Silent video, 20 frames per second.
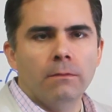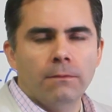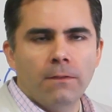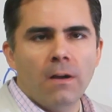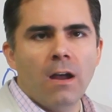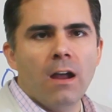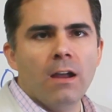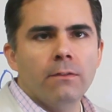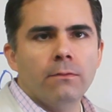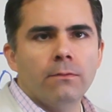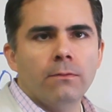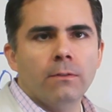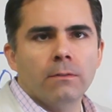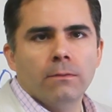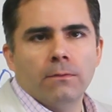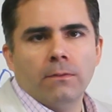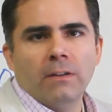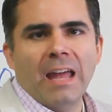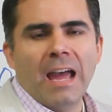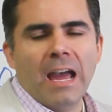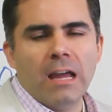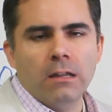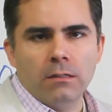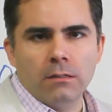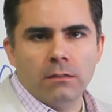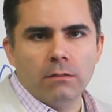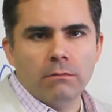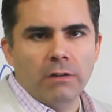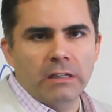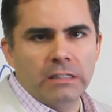
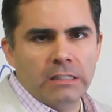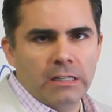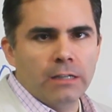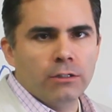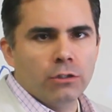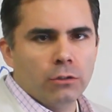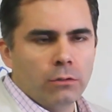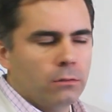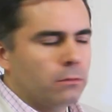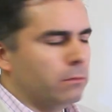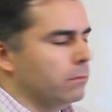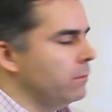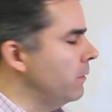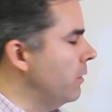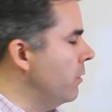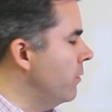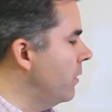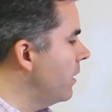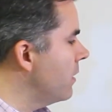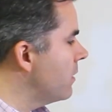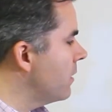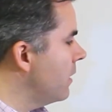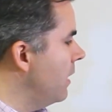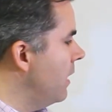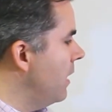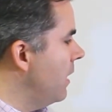5-flat residential unit